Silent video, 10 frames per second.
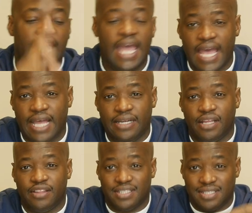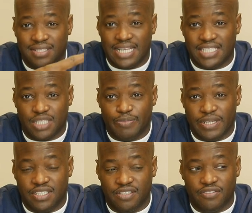and this is less
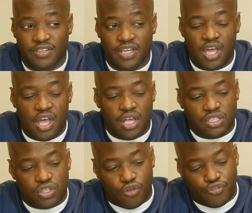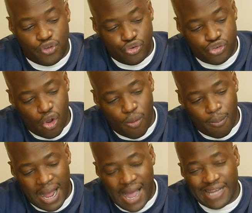expensive. So if you don't
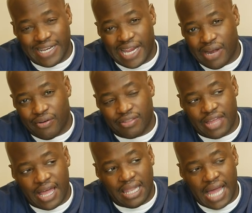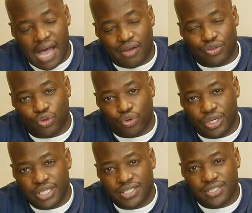mind hearing that loud
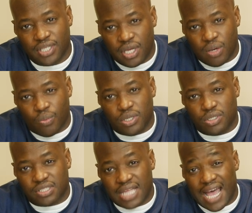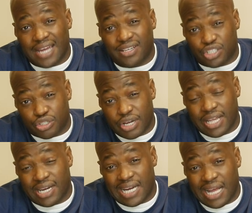noise when you slide your tray
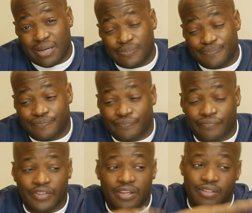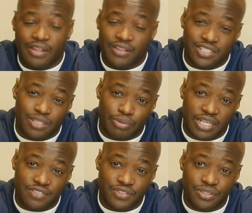in and out, then this is the
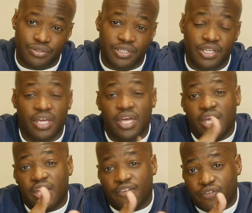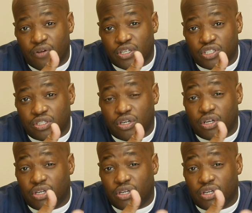press for you. If you're still